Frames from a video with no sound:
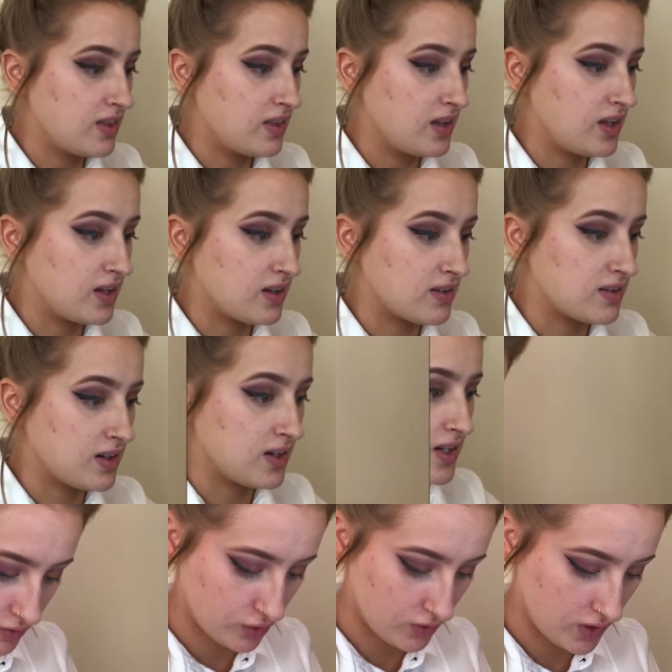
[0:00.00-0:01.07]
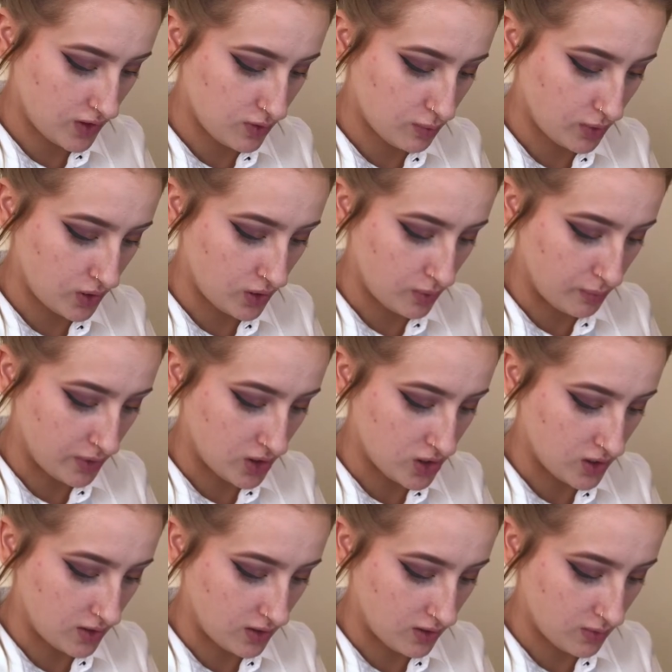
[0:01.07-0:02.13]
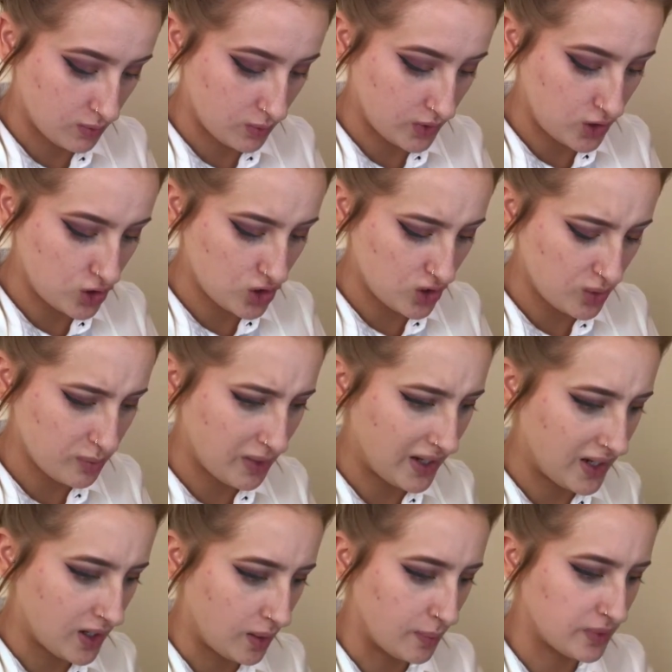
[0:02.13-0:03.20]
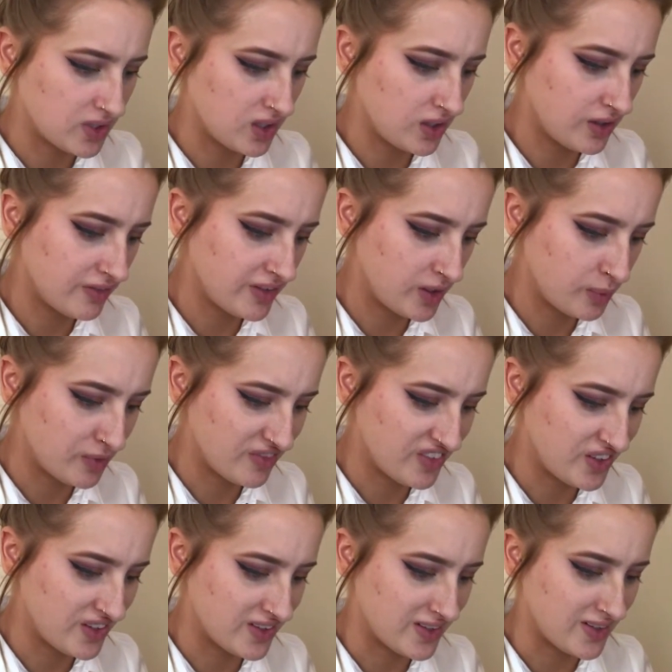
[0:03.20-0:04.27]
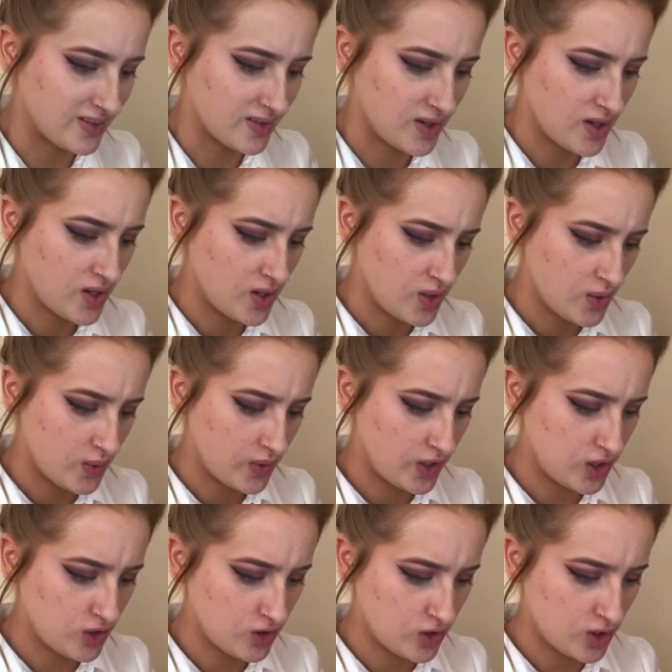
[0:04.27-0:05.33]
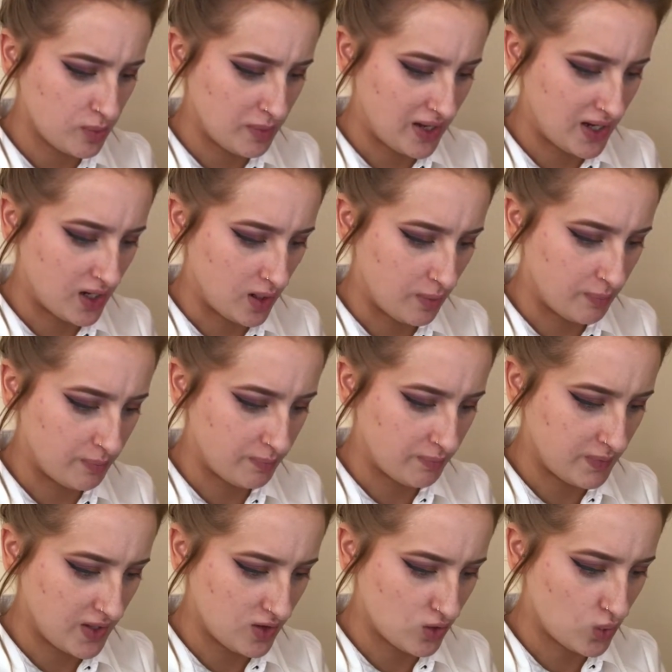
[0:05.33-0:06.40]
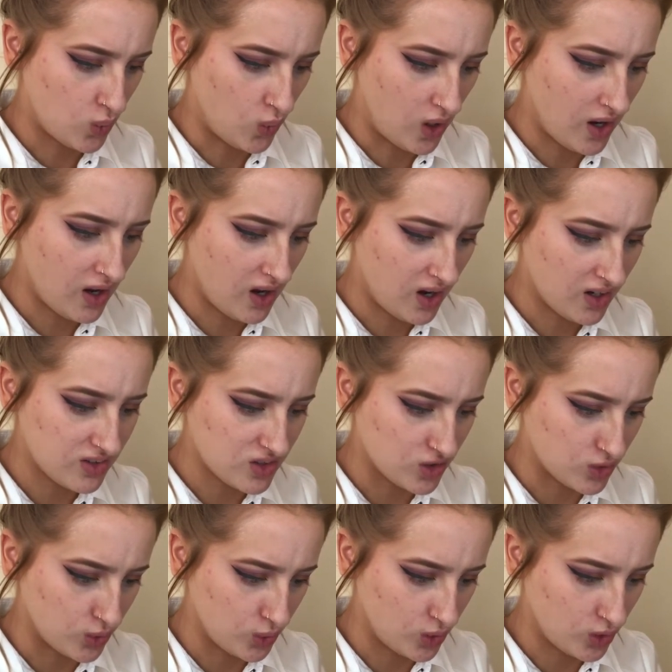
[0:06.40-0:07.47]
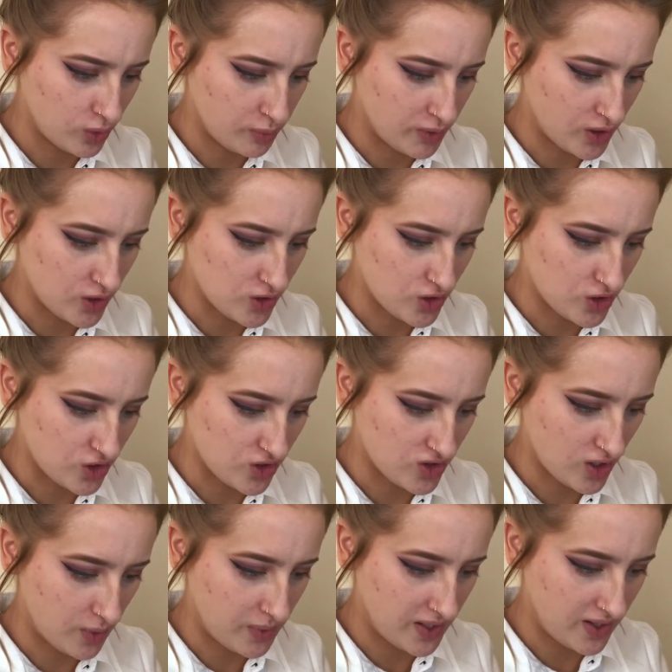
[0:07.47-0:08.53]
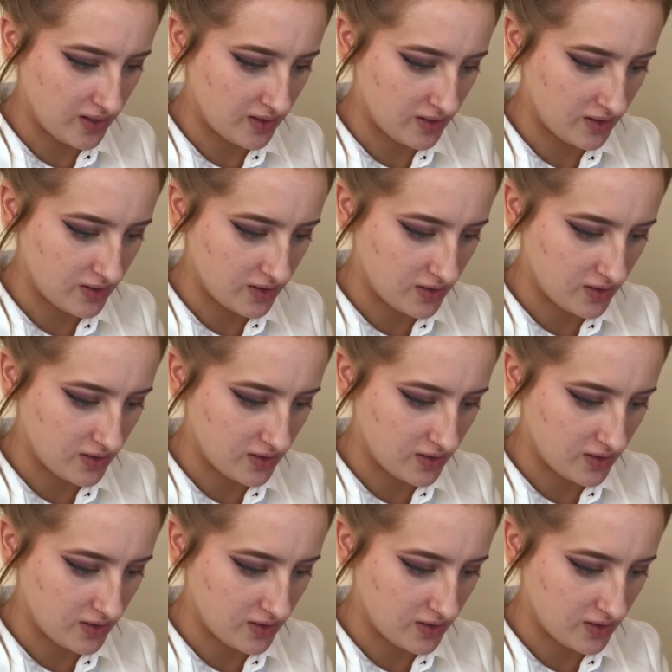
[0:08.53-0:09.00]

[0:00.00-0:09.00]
the inner side I've not really spoken much in this but when you do your makeup I don't know if anyone finds this when you're doing your makeup it's quite hard to talk because you're just so in